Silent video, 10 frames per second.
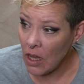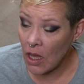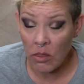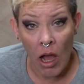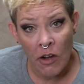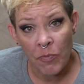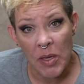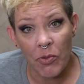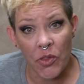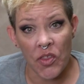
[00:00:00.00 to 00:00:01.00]
a lot of
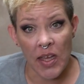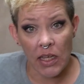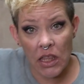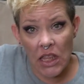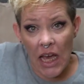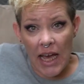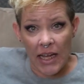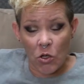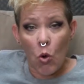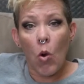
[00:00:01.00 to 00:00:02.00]
people think
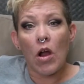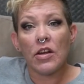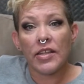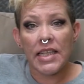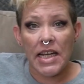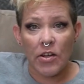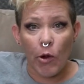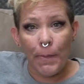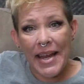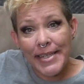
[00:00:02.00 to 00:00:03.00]
that quarantine
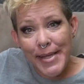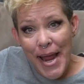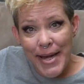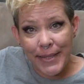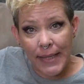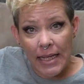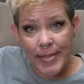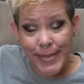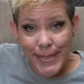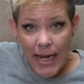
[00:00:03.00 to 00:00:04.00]
or maintaining
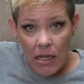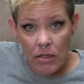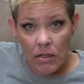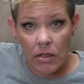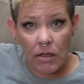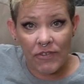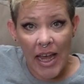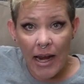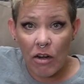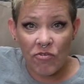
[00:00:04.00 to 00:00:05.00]
that standard of
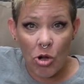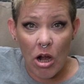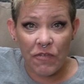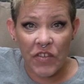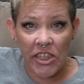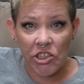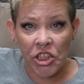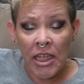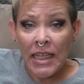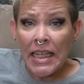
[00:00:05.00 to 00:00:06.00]
care for our
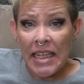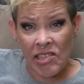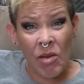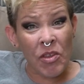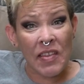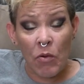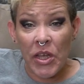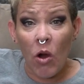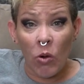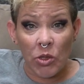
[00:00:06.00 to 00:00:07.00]
fish is something that
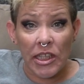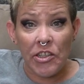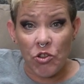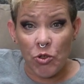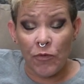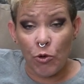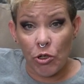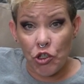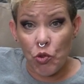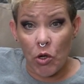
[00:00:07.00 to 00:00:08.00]
we only do
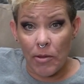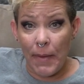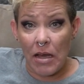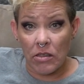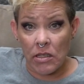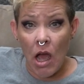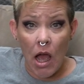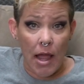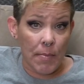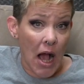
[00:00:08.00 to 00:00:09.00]
for a short amount of
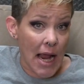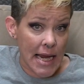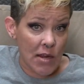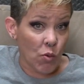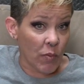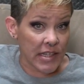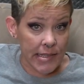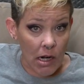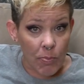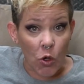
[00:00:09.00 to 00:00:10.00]
time, i.e. when we
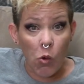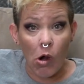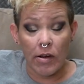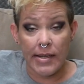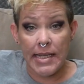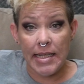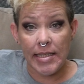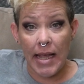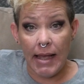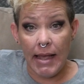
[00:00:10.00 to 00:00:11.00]
set up a quarantine
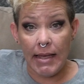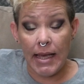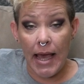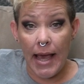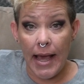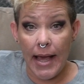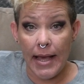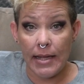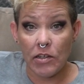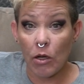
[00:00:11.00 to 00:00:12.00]
tank
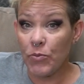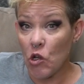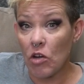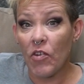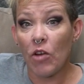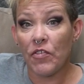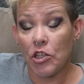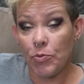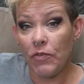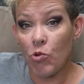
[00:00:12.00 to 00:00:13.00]
and observe our
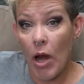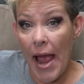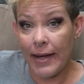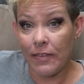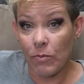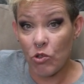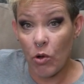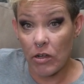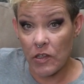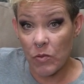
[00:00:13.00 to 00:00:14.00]
fish before adding them
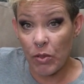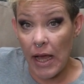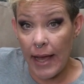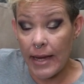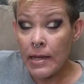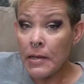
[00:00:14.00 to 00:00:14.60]
to our display.